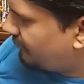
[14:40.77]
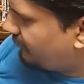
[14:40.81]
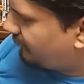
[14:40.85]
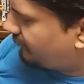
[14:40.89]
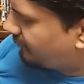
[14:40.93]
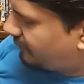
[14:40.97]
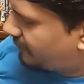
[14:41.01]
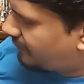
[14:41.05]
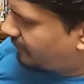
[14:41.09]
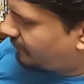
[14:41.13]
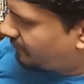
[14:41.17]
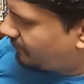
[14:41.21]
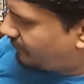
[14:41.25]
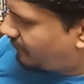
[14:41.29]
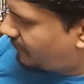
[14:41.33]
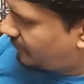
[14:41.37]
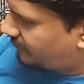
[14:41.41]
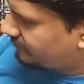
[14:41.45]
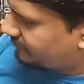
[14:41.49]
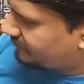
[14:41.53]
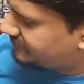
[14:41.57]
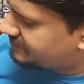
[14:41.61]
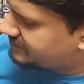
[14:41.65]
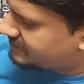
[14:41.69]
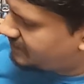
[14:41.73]
was another one on
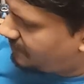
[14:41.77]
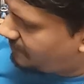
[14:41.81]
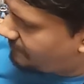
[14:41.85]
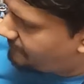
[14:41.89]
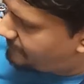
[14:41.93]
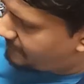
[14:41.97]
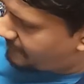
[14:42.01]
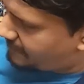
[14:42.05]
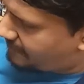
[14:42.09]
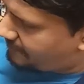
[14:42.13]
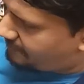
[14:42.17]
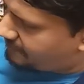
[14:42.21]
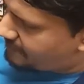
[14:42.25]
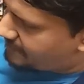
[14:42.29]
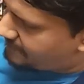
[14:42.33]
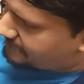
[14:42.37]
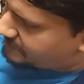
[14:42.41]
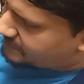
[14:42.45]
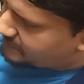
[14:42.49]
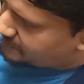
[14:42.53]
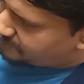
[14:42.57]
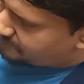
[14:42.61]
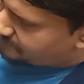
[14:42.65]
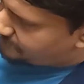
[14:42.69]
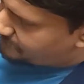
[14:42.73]
the shelf, and I
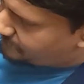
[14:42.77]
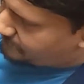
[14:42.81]
left it